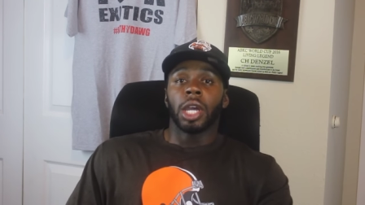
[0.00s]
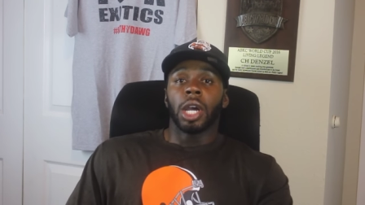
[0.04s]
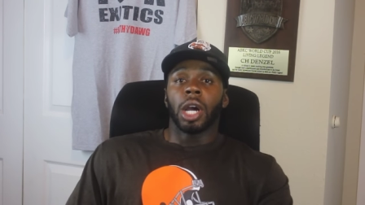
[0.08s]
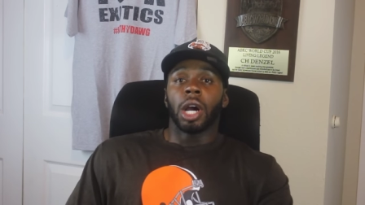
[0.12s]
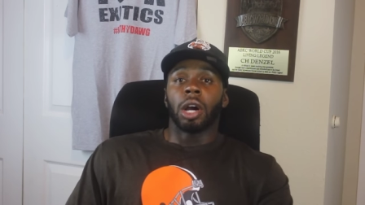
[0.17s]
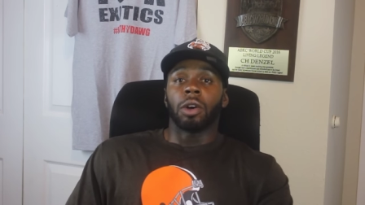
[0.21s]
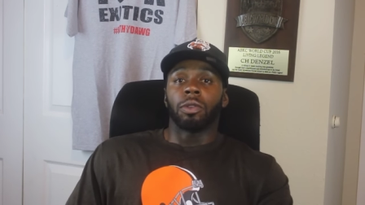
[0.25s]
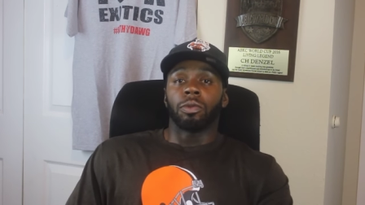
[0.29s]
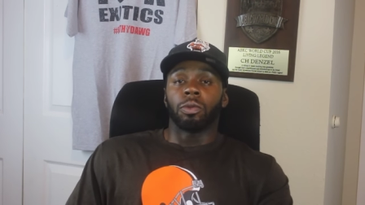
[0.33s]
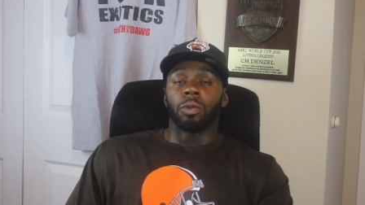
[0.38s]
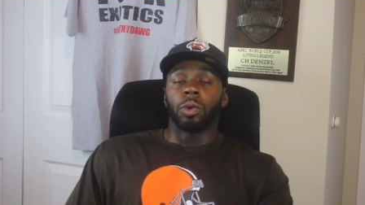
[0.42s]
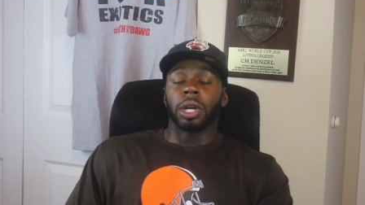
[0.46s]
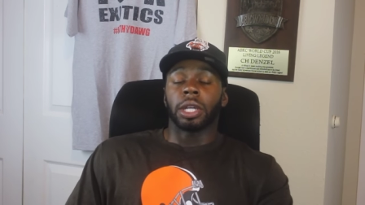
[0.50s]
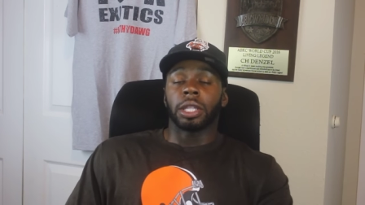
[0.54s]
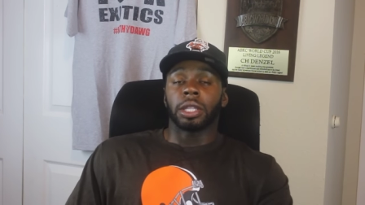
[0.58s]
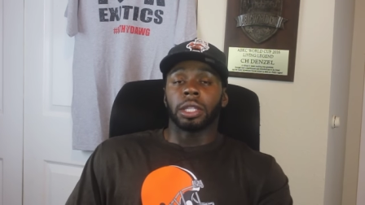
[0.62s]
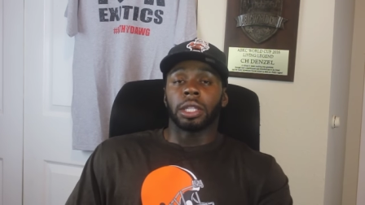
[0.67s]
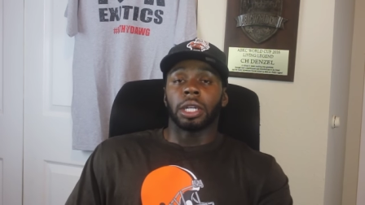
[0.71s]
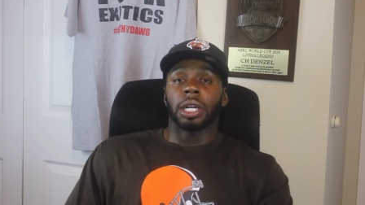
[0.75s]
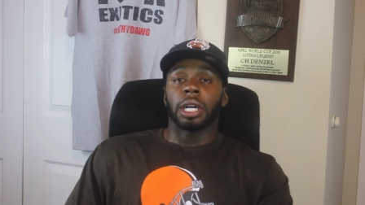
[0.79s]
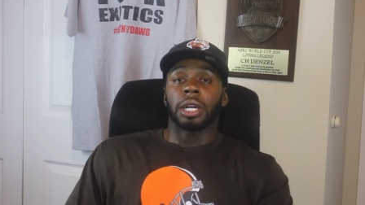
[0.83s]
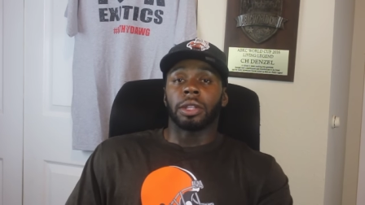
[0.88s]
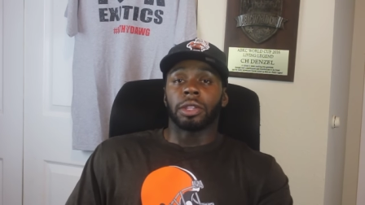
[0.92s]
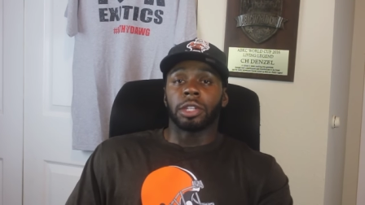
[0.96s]
of what
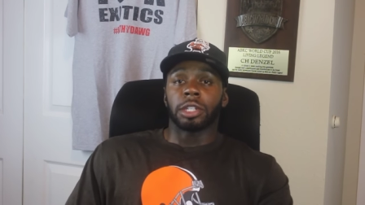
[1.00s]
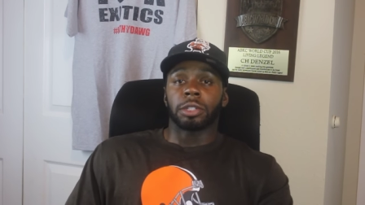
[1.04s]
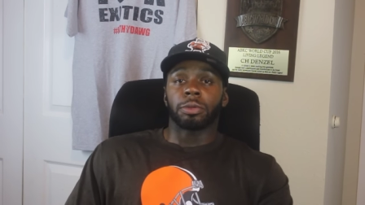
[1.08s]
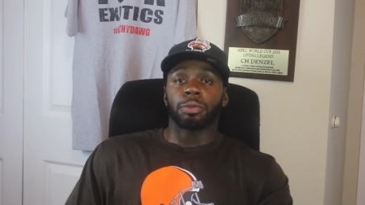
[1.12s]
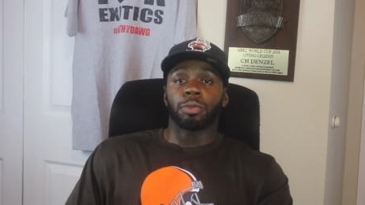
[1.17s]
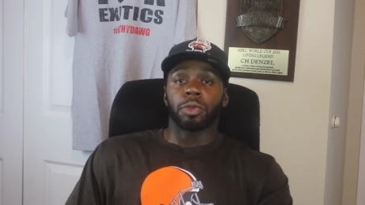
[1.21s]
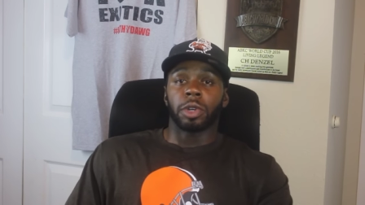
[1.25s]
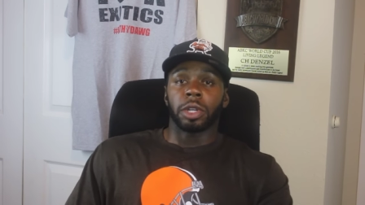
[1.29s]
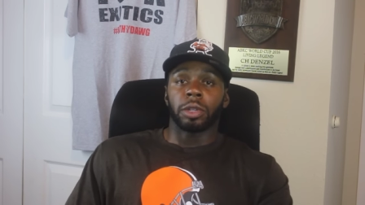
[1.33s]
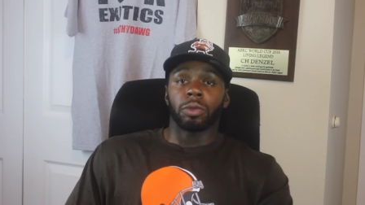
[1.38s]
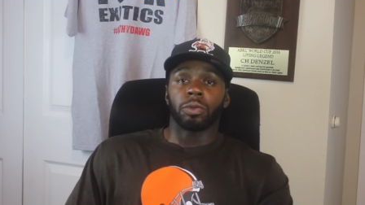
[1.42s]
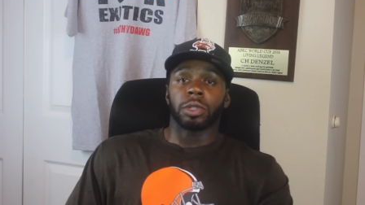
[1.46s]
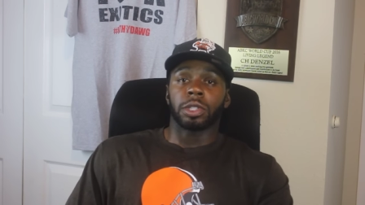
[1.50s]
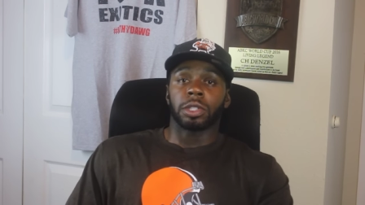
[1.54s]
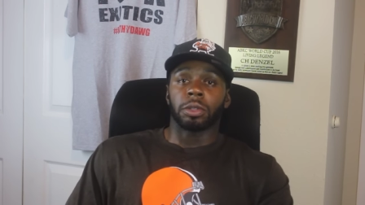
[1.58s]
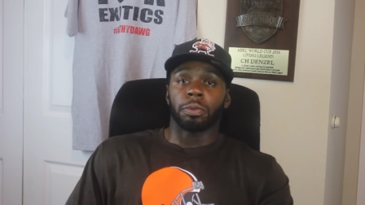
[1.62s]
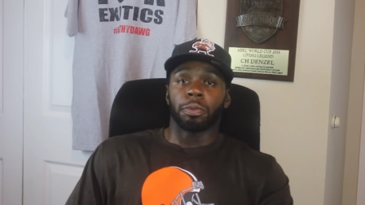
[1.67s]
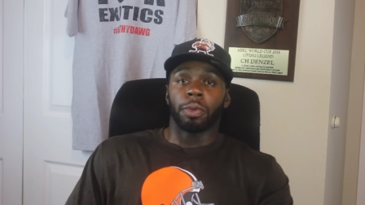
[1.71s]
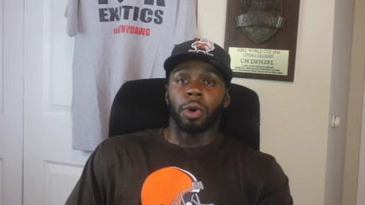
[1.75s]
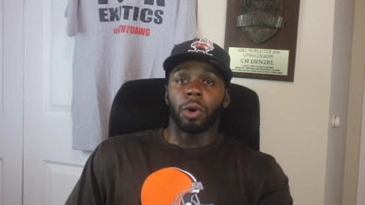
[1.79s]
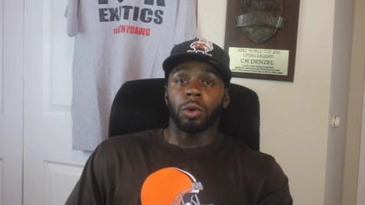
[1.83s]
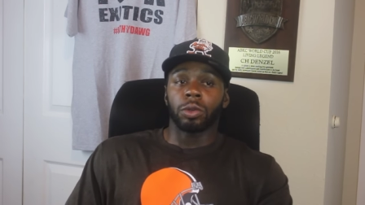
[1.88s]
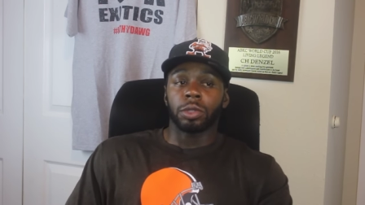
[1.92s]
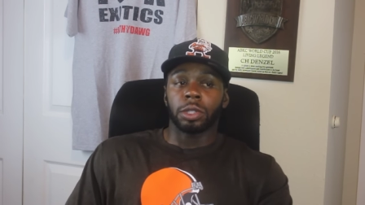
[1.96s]
uh, this breed was
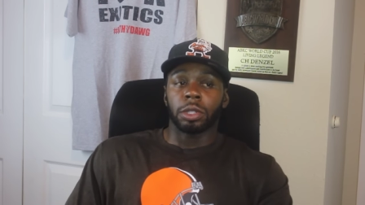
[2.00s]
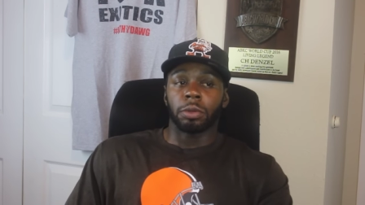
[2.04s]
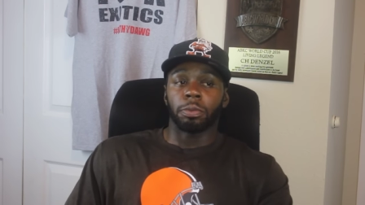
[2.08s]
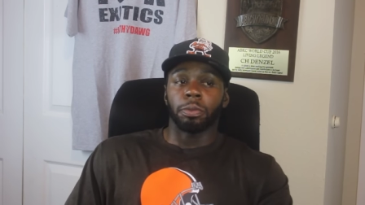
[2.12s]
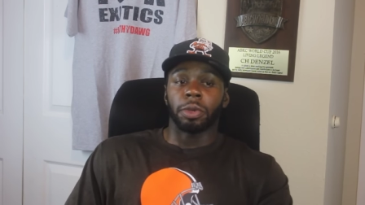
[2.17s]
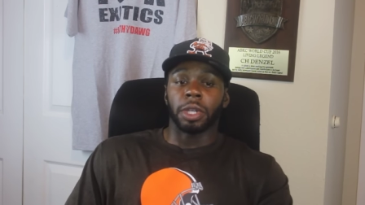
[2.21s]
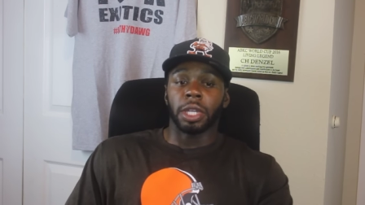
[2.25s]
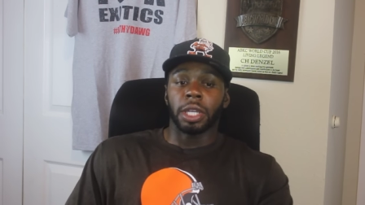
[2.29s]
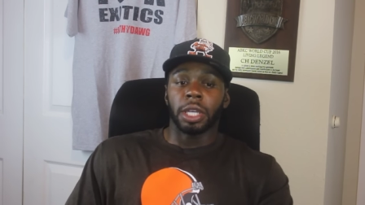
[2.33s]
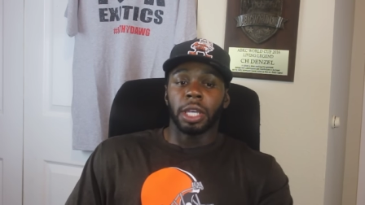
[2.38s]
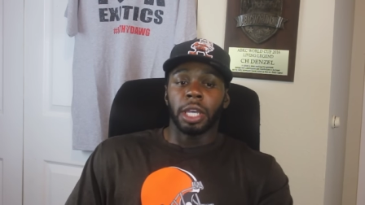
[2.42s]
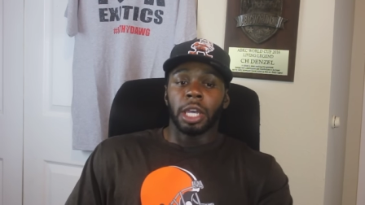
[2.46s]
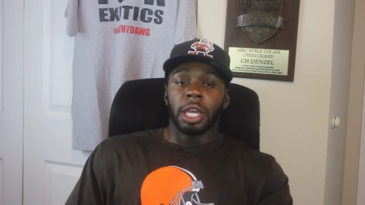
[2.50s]
supposed to be,